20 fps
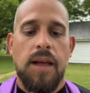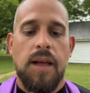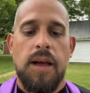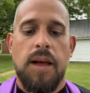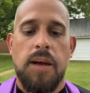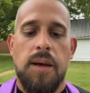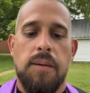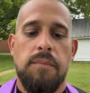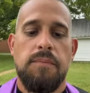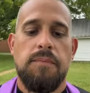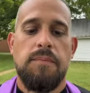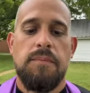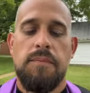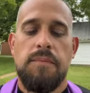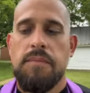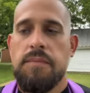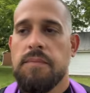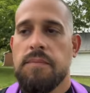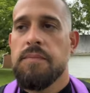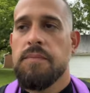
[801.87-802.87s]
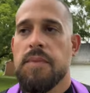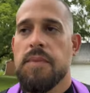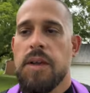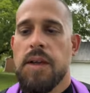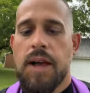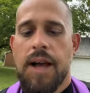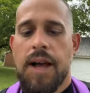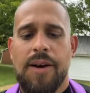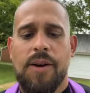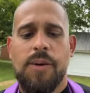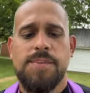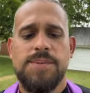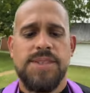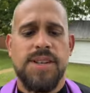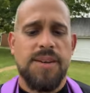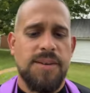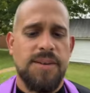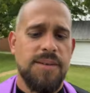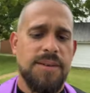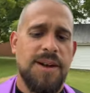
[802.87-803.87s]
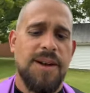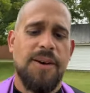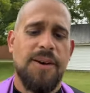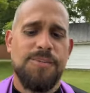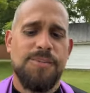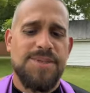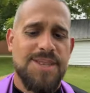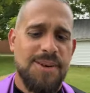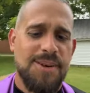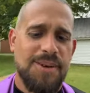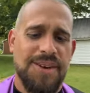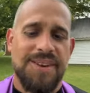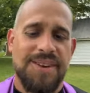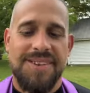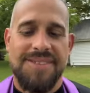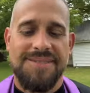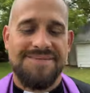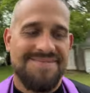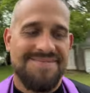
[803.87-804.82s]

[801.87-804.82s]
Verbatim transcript: Um, I hope so. I hope so, Annie.